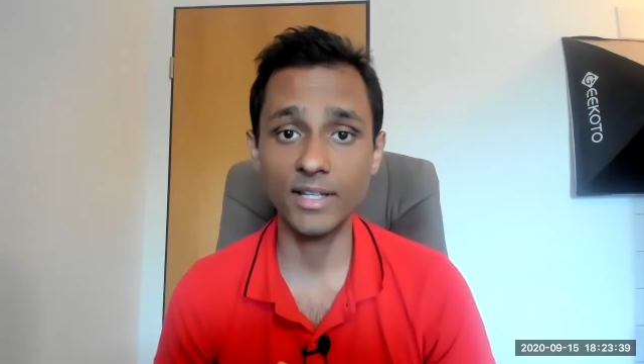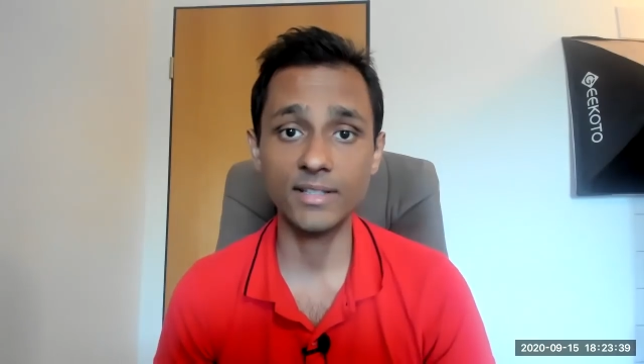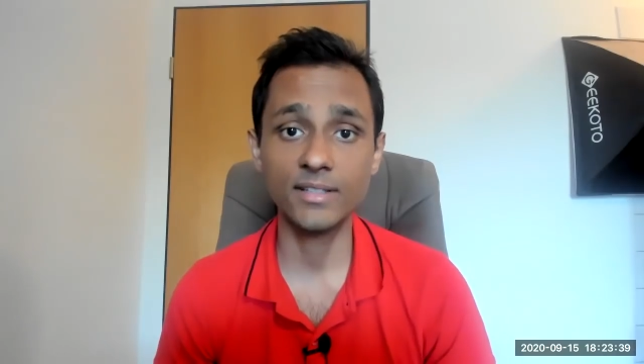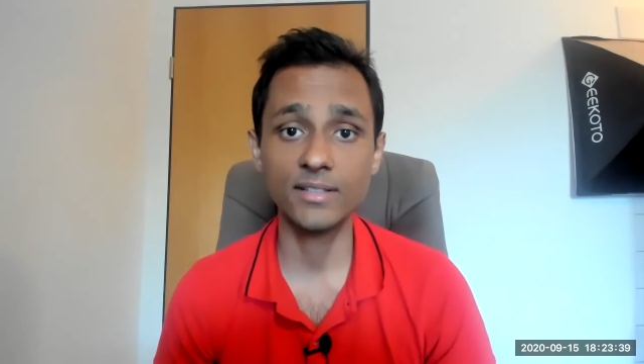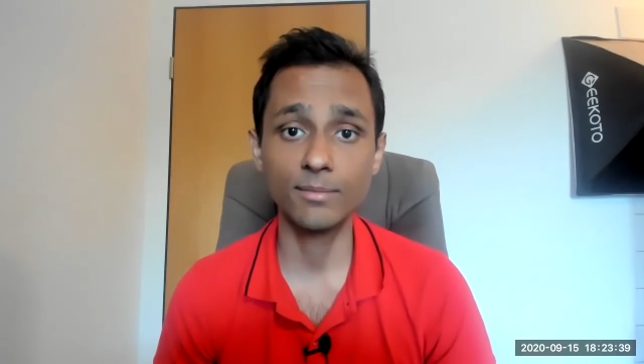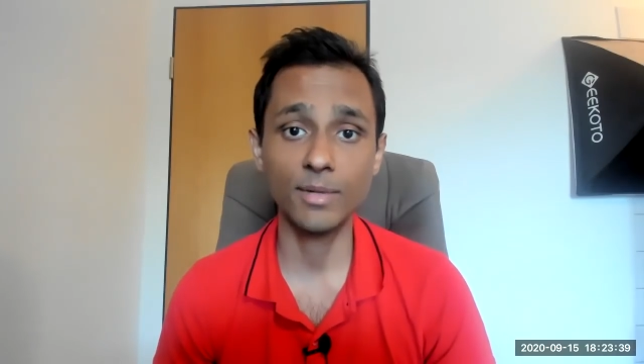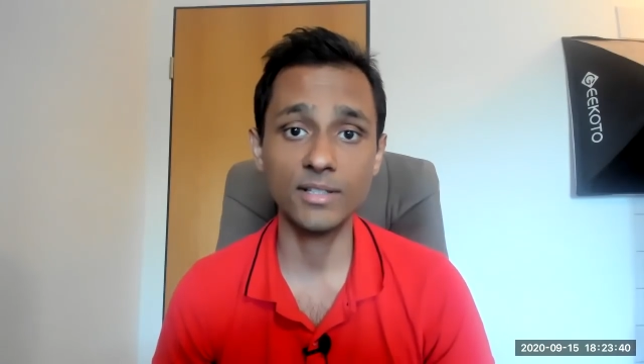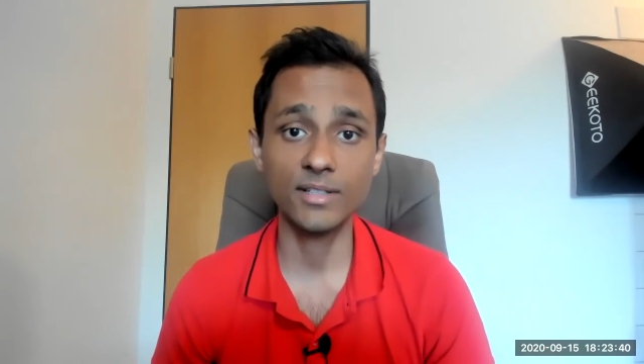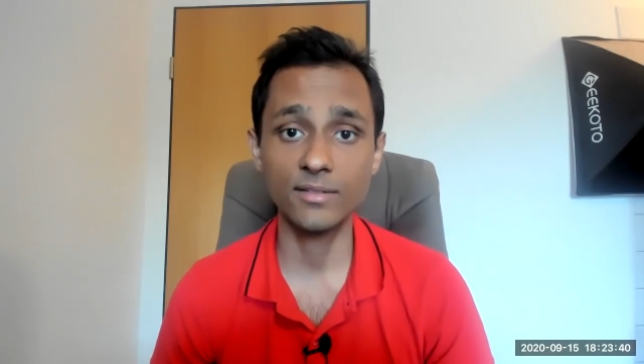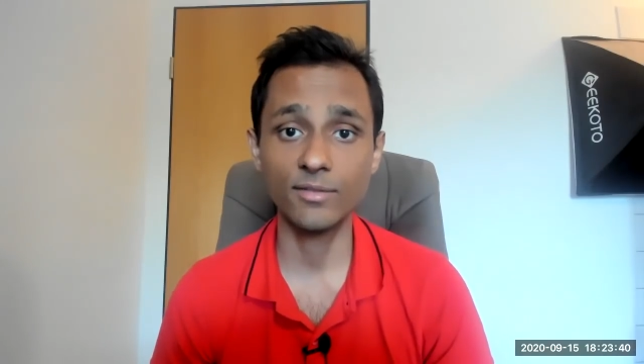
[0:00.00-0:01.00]
and this
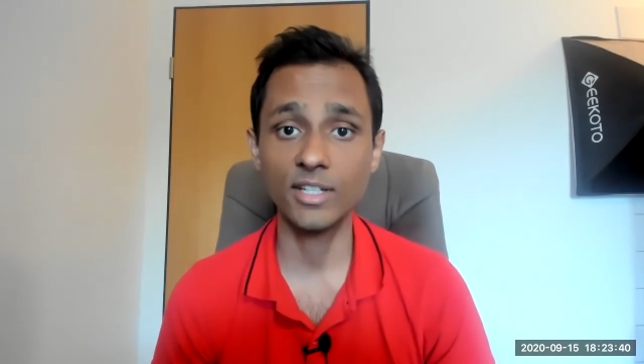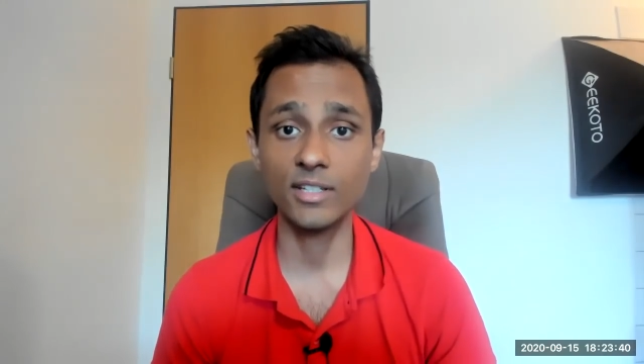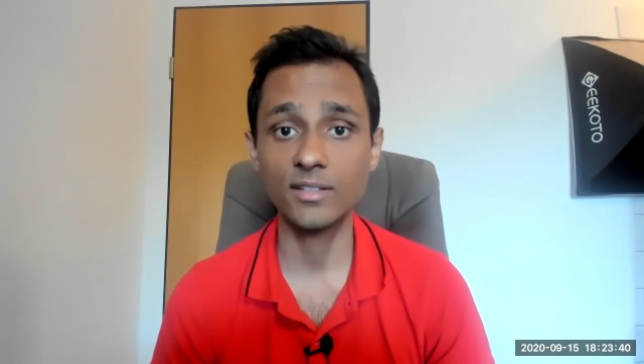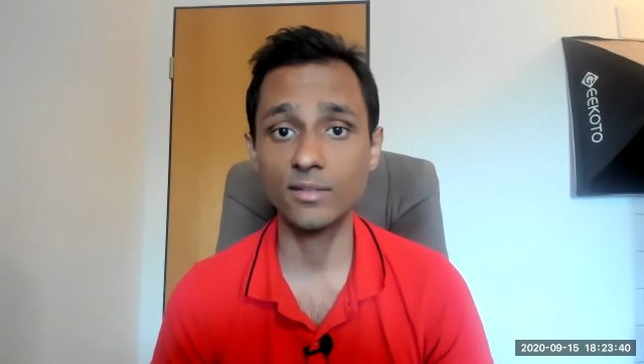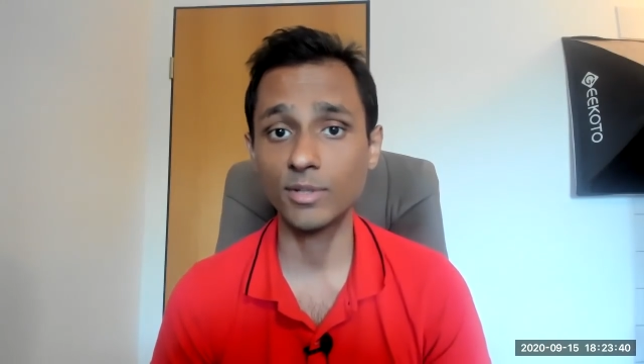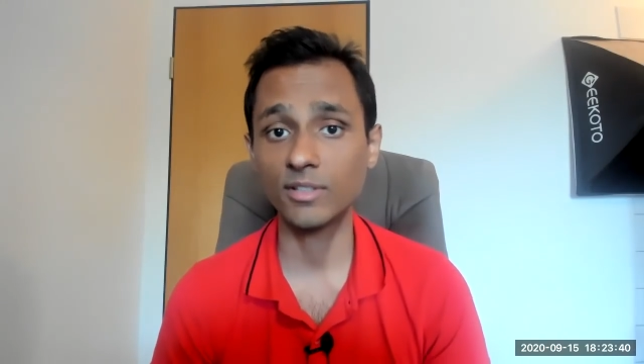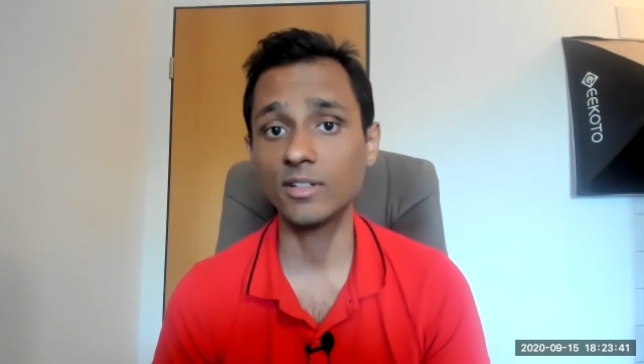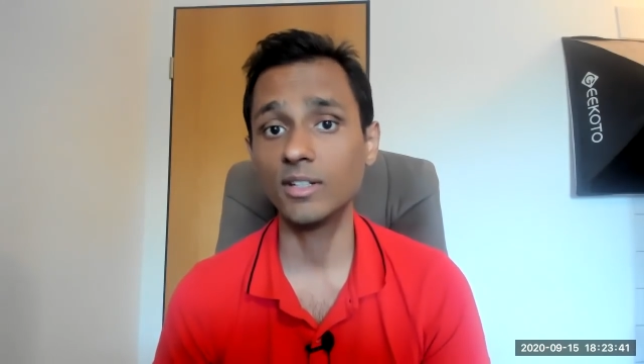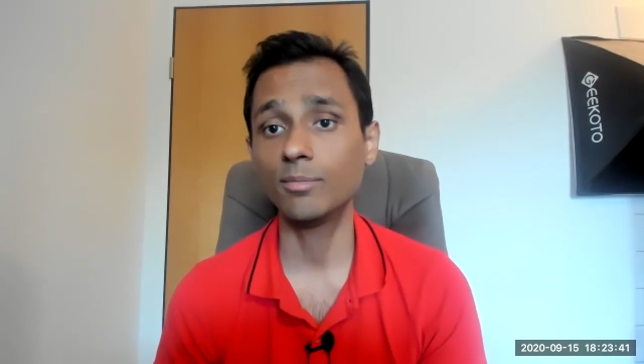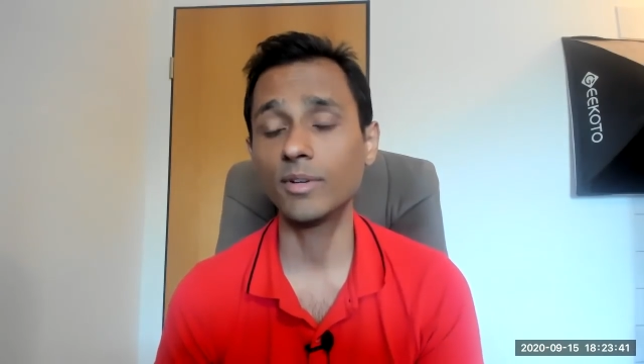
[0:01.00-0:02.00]
month is very
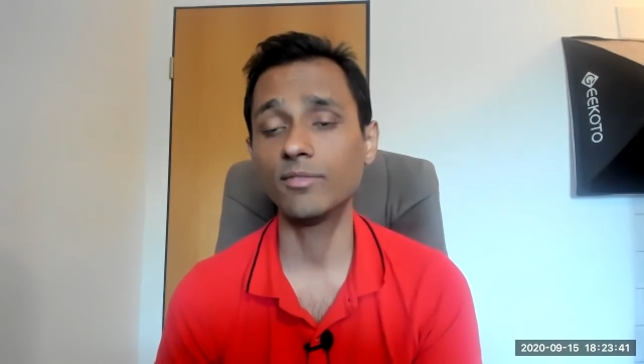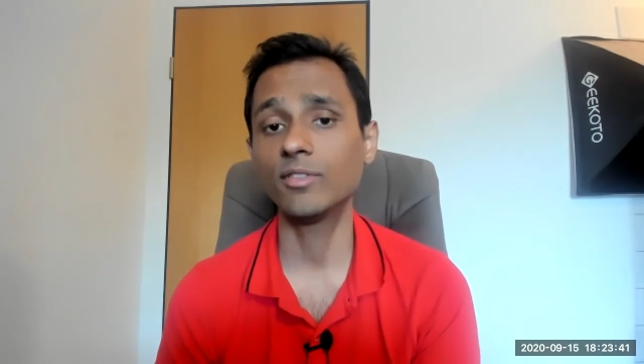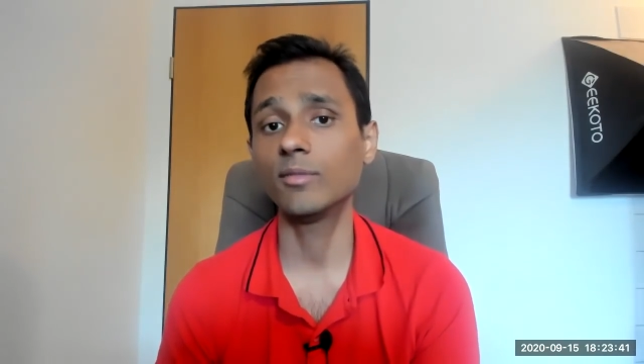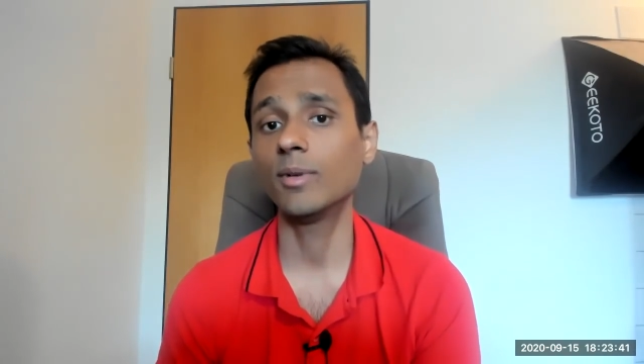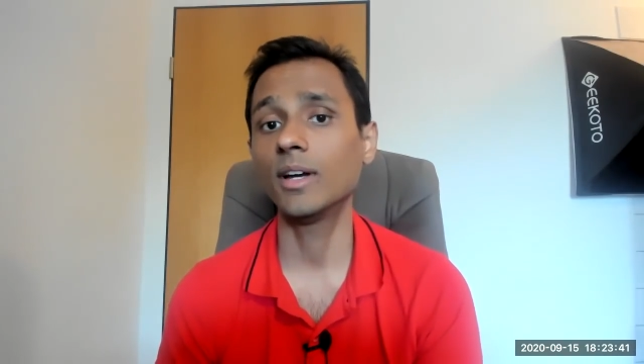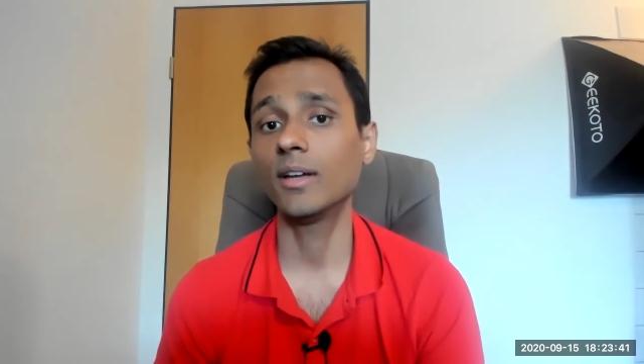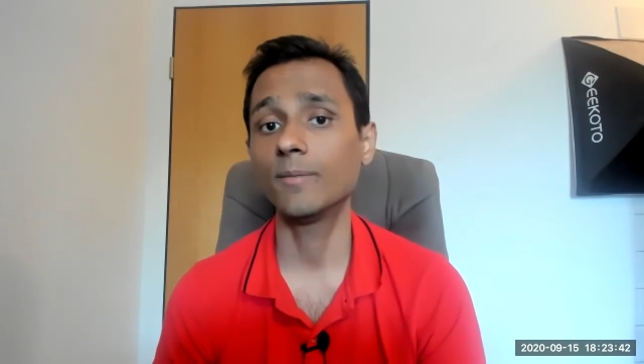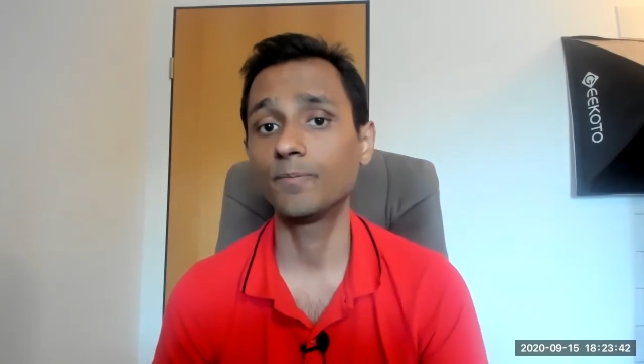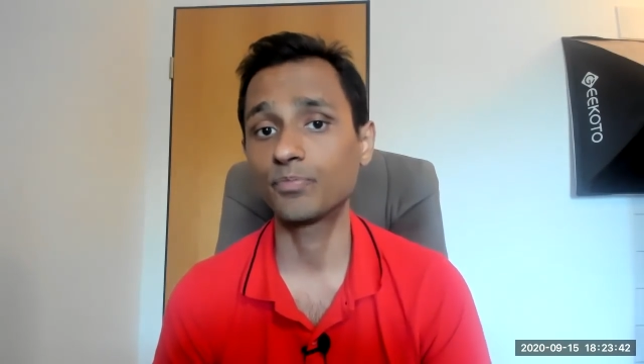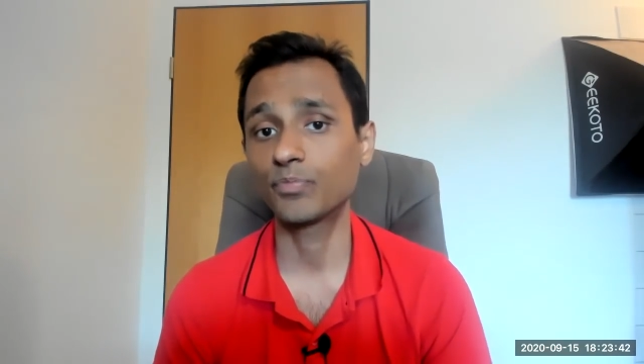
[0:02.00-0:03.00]
specially preferred by
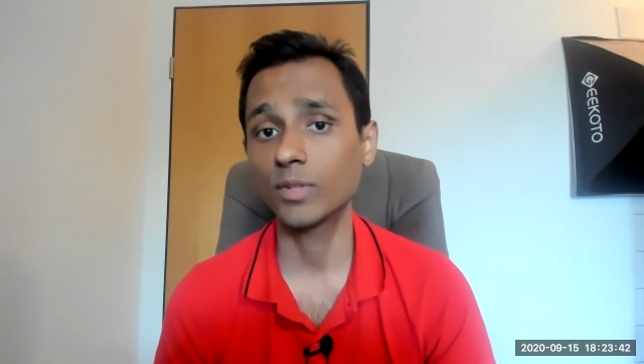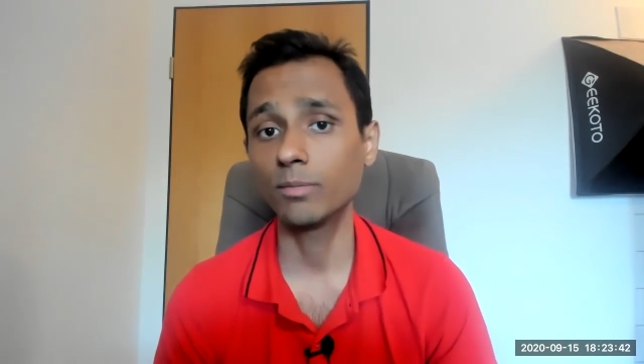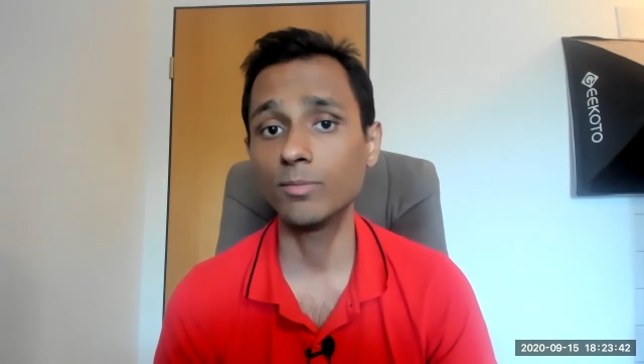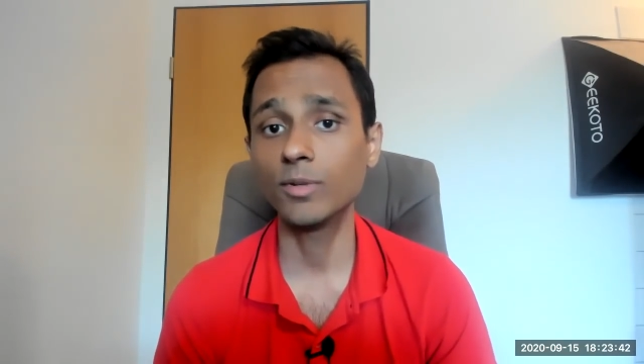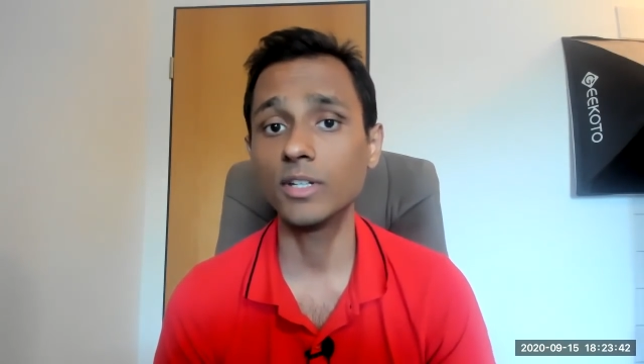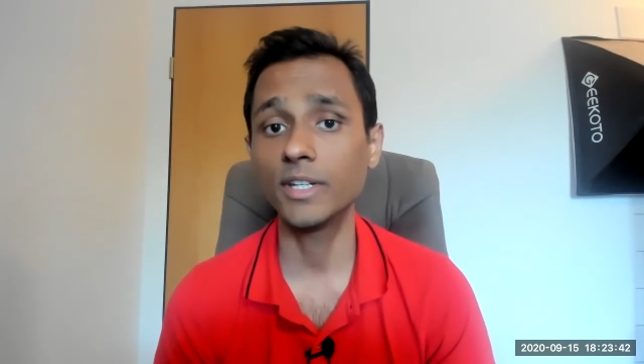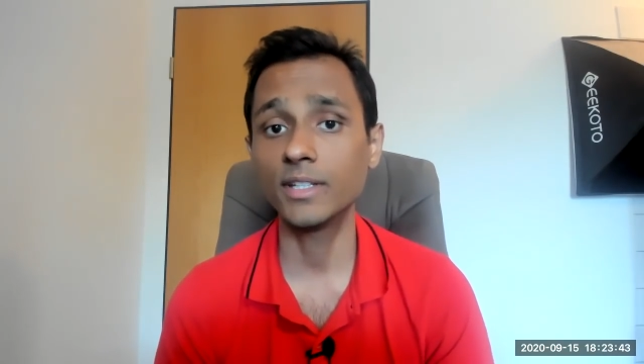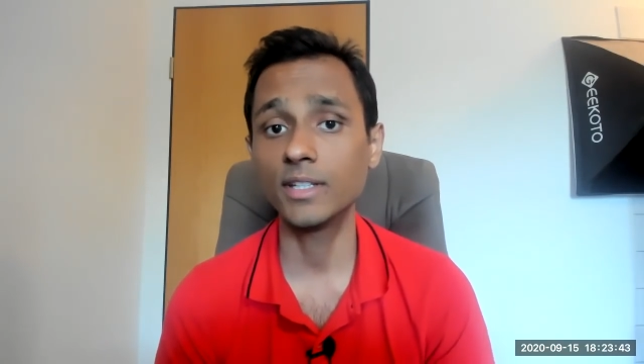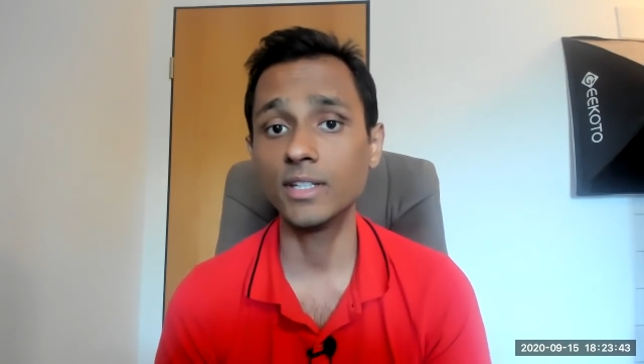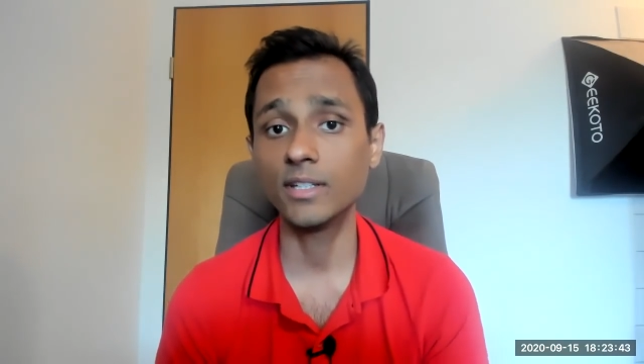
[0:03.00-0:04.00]
people
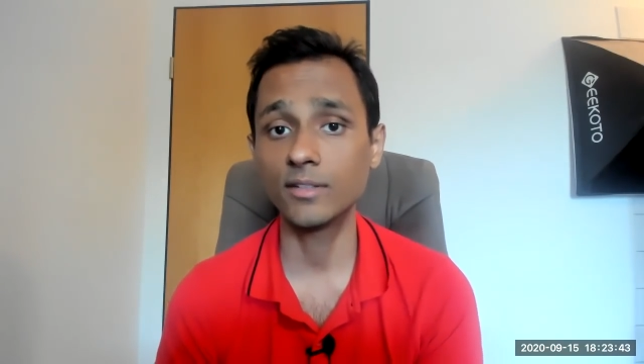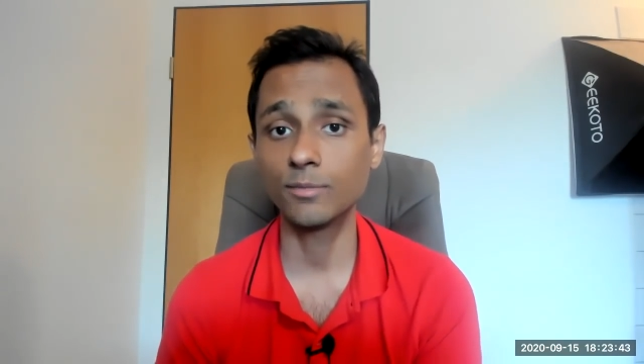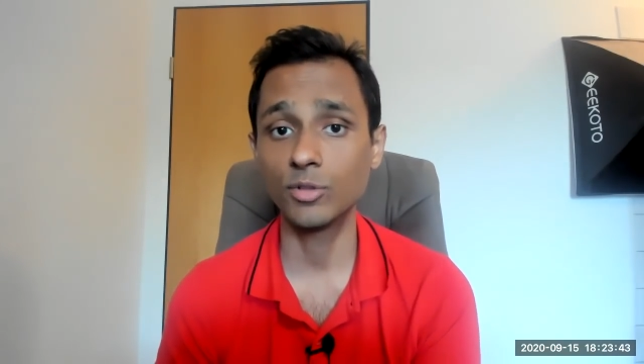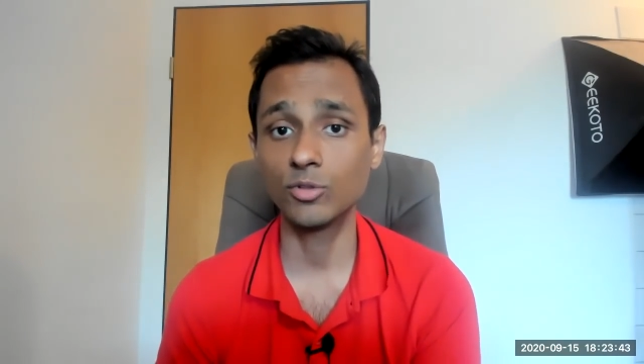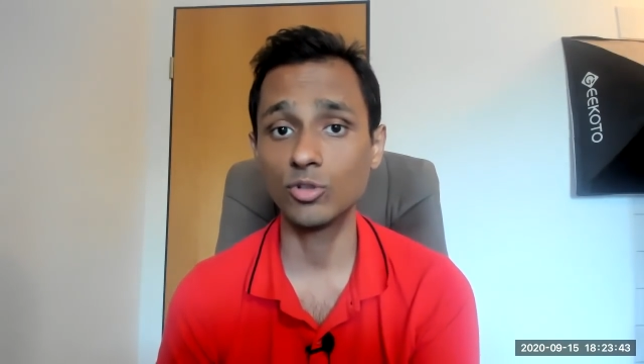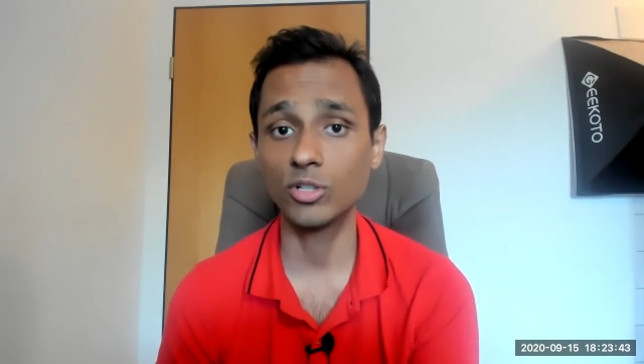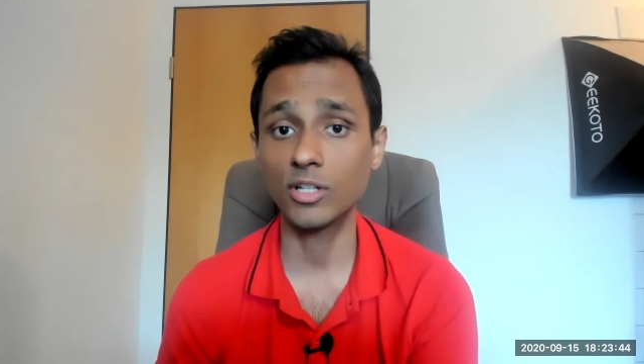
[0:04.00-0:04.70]
in the spiritual